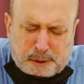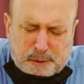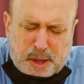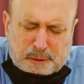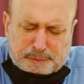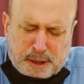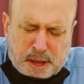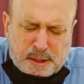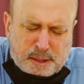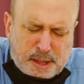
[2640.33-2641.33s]
of our
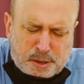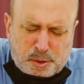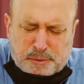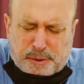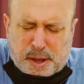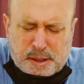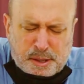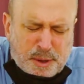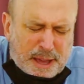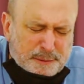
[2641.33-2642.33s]
Father, that you, Father,
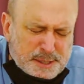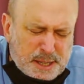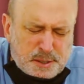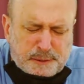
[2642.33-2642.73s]
you have such